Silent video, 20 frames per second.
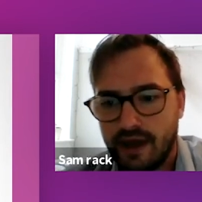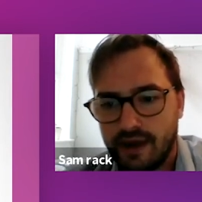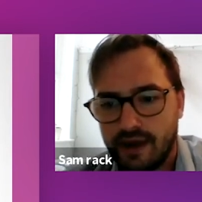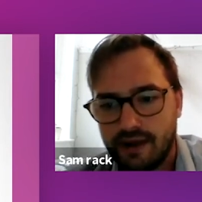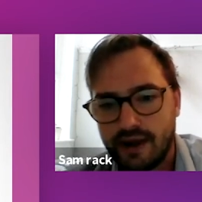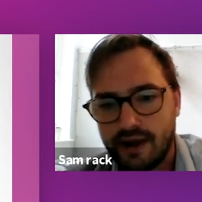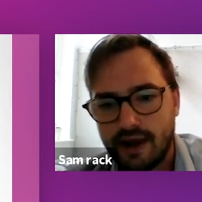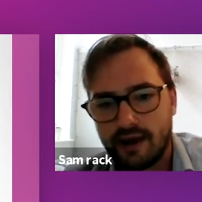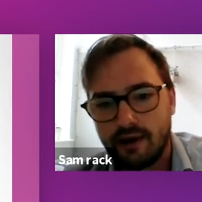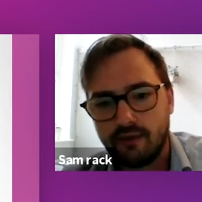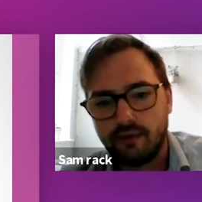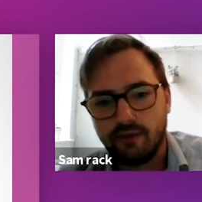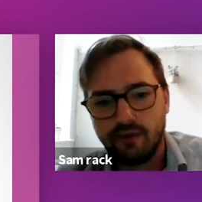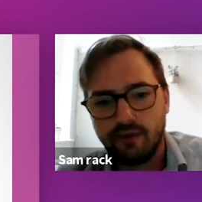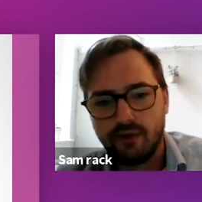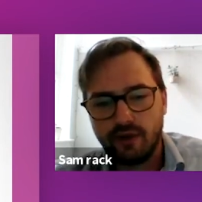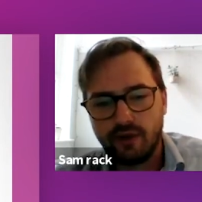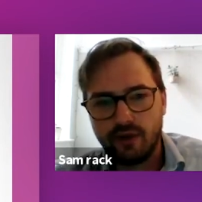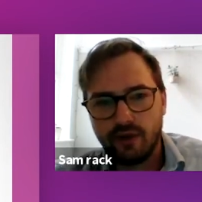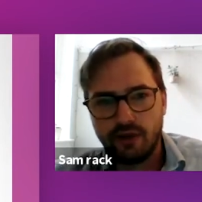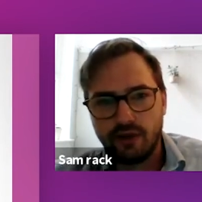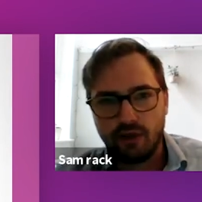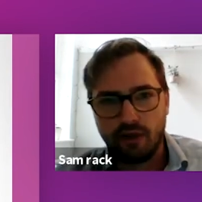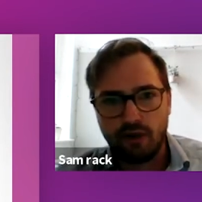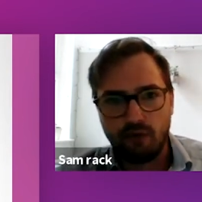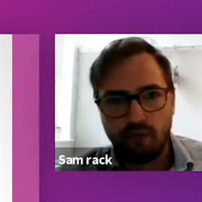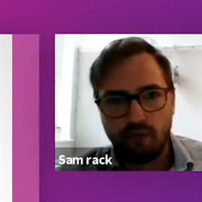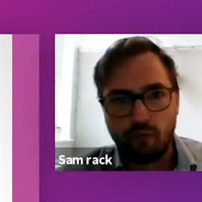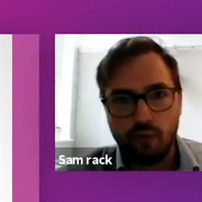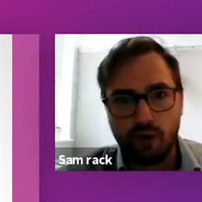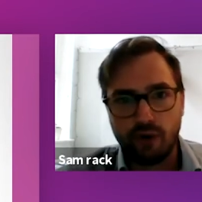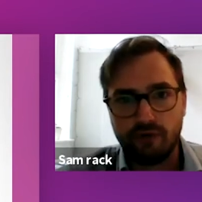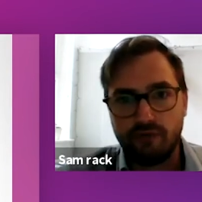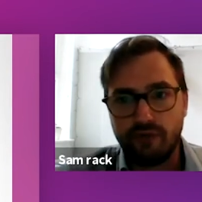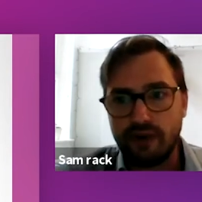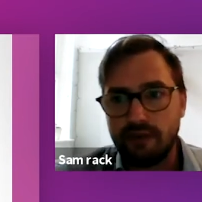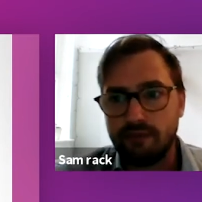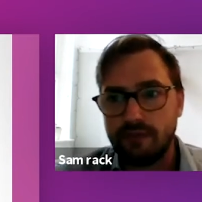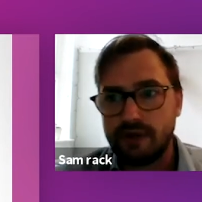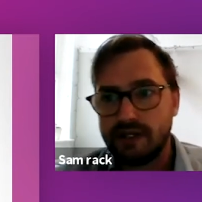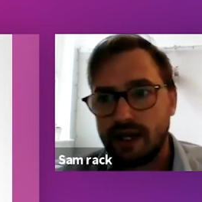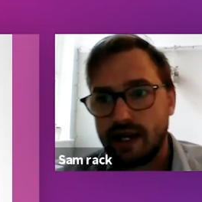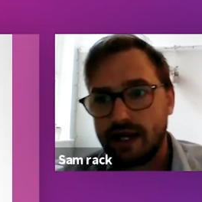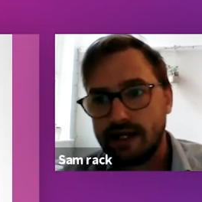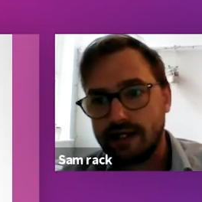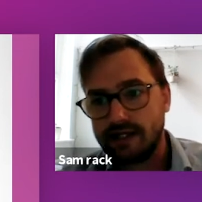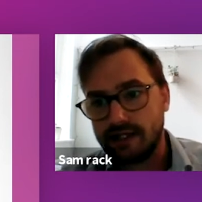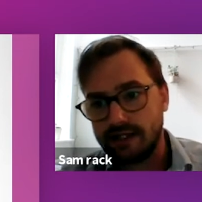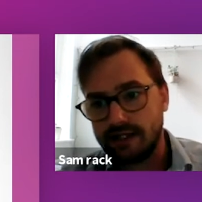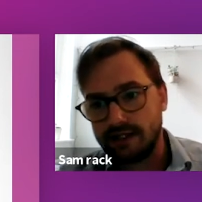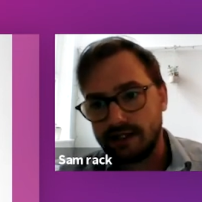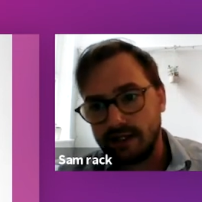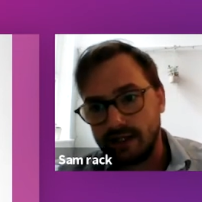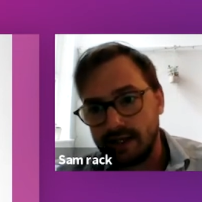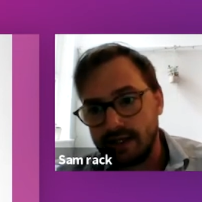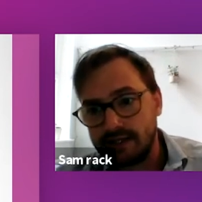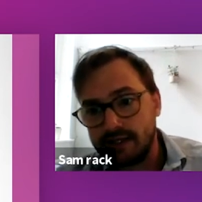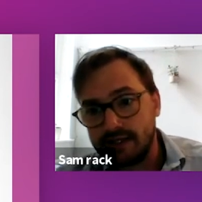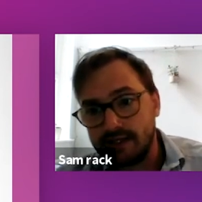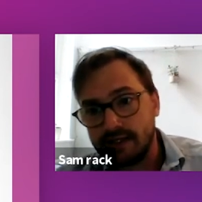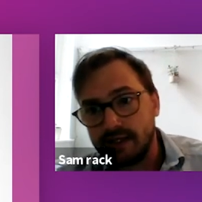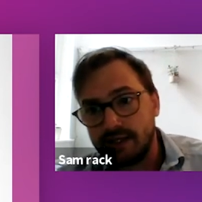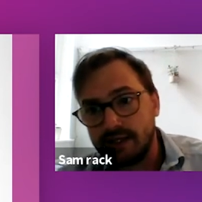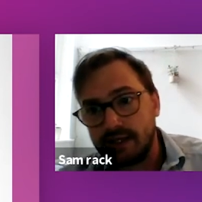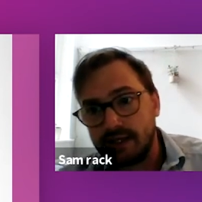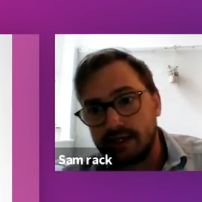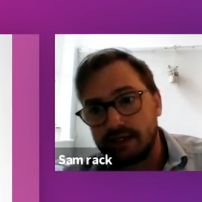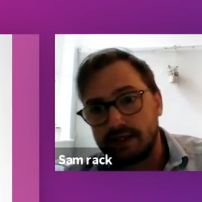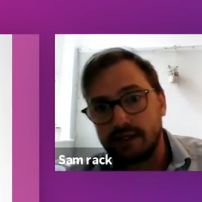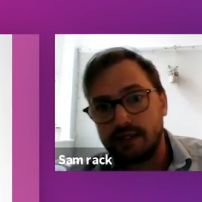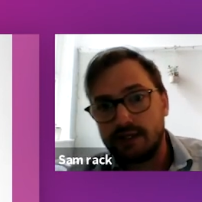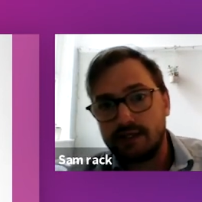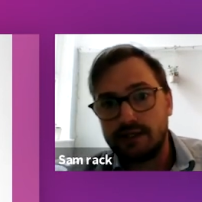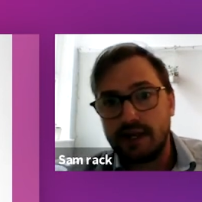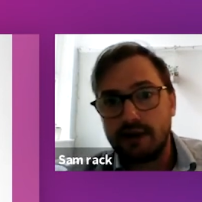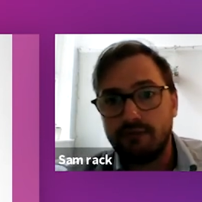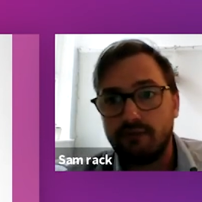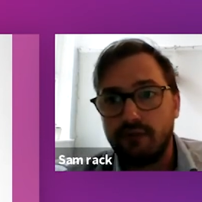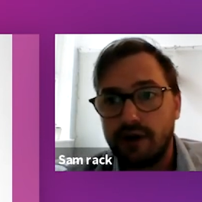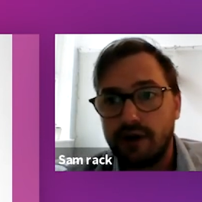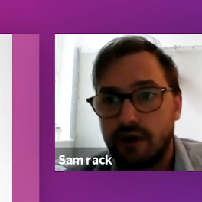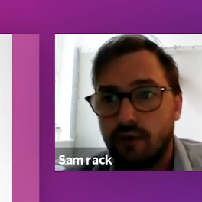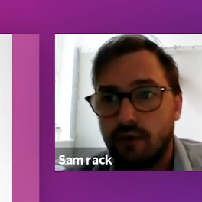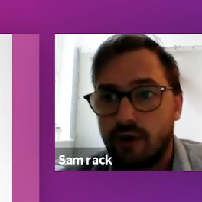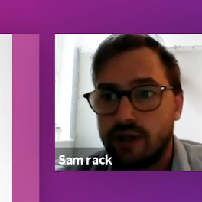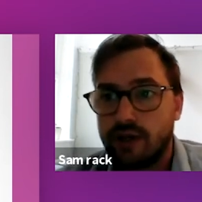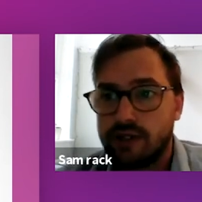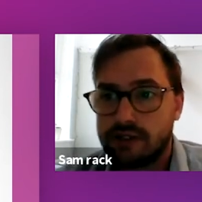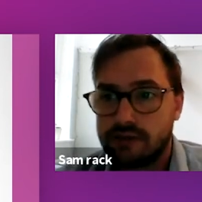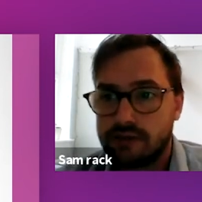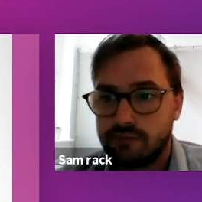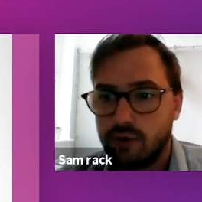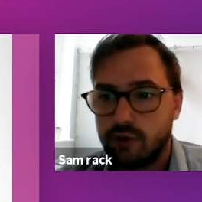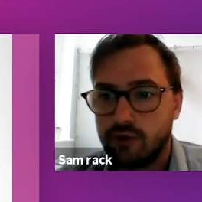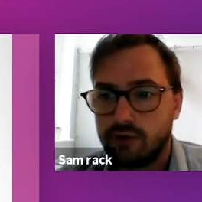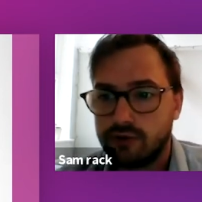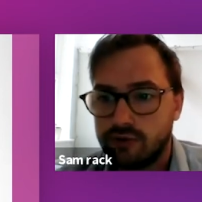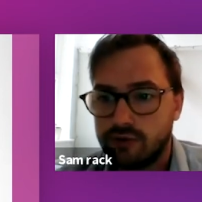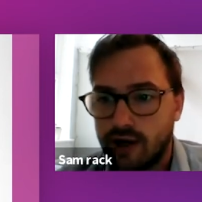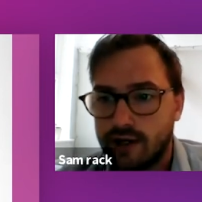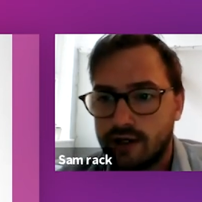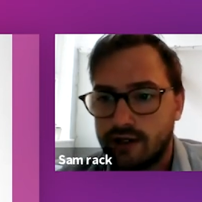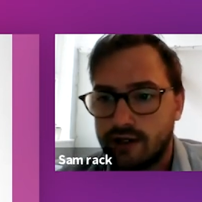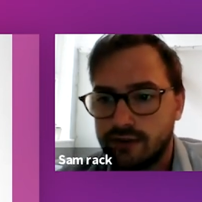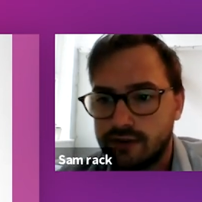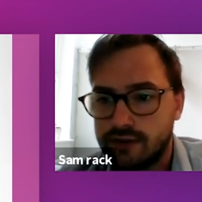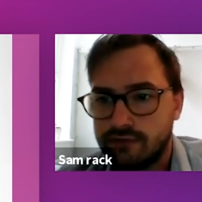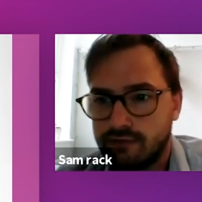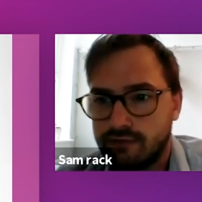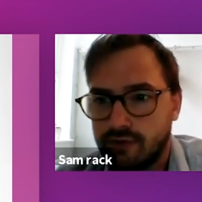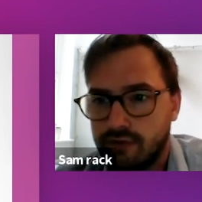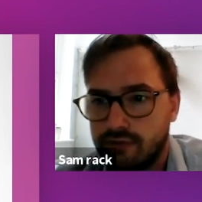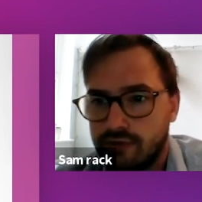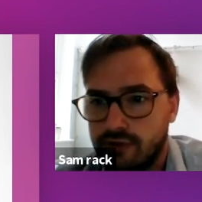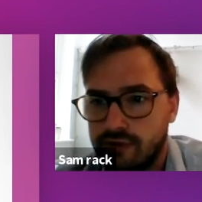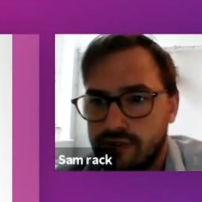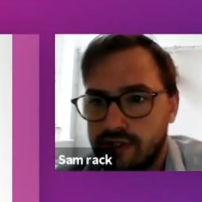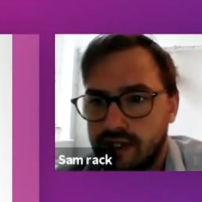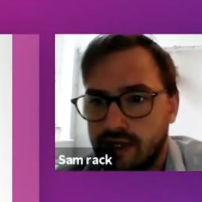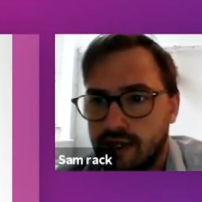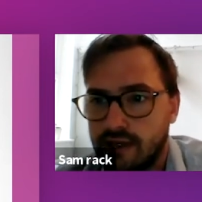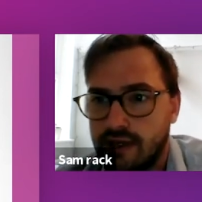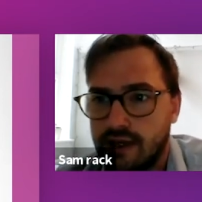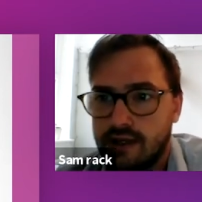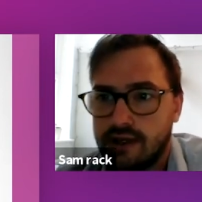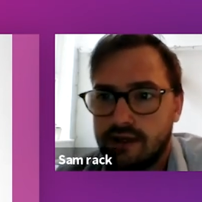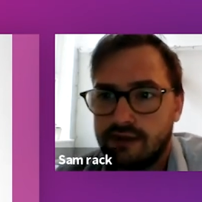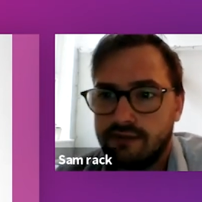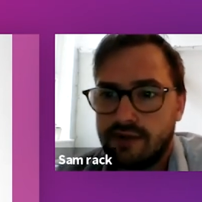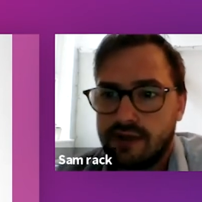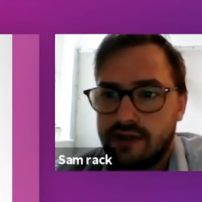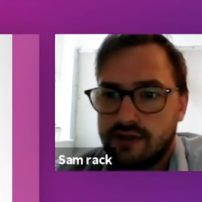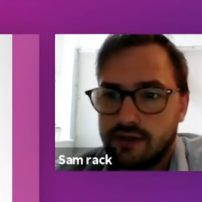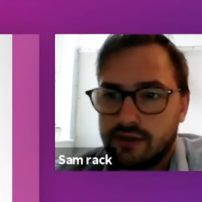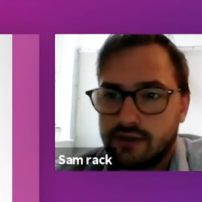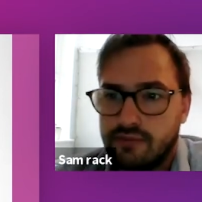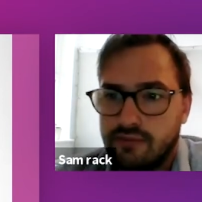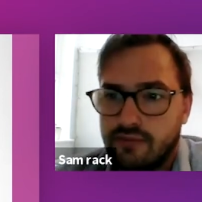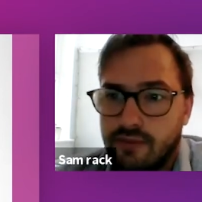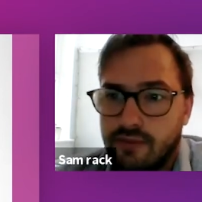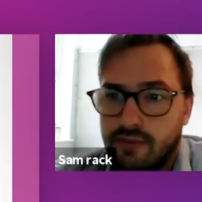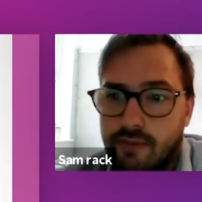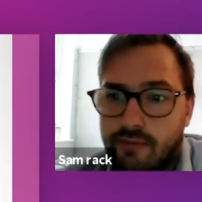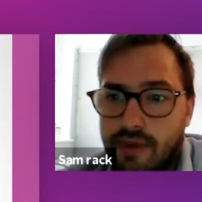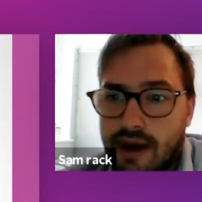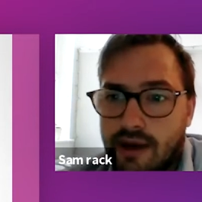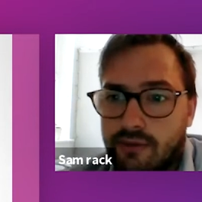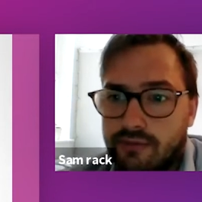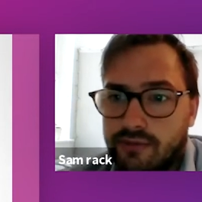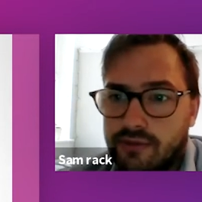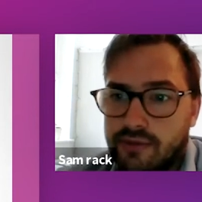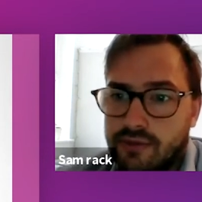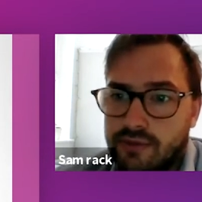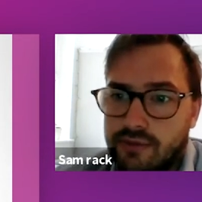Now, one of the limitations to this is that these are generally quite small trials, recruiting individuals from about